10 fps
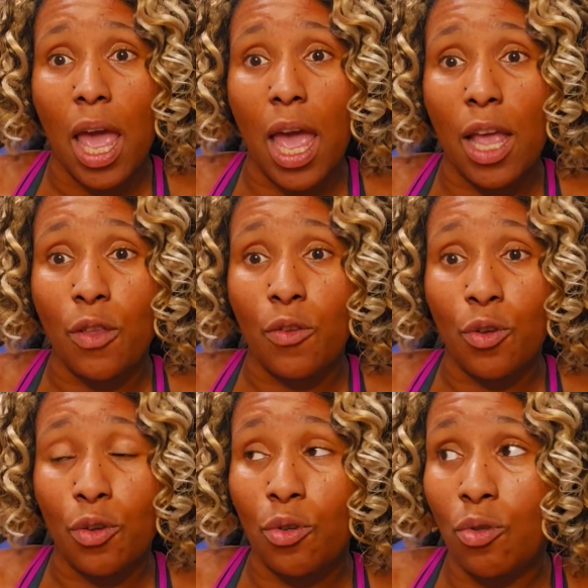and
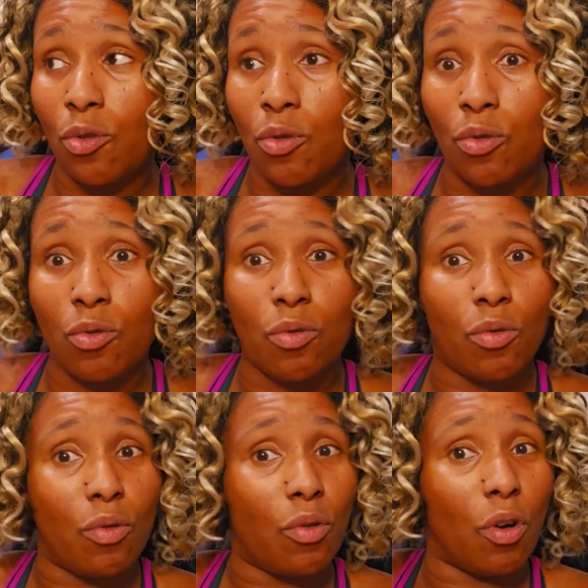you
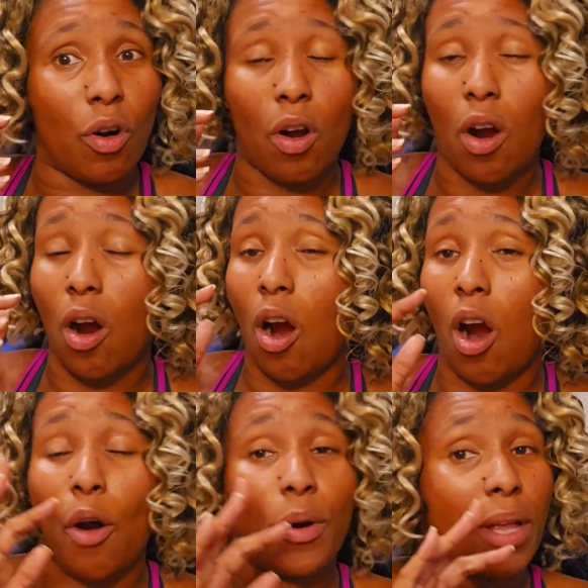
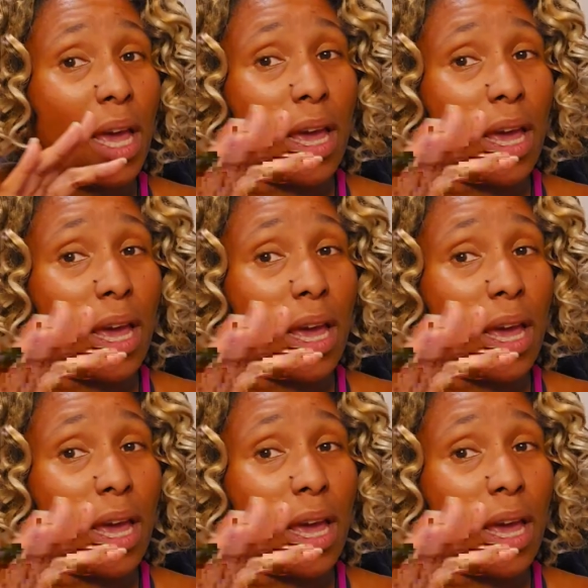are an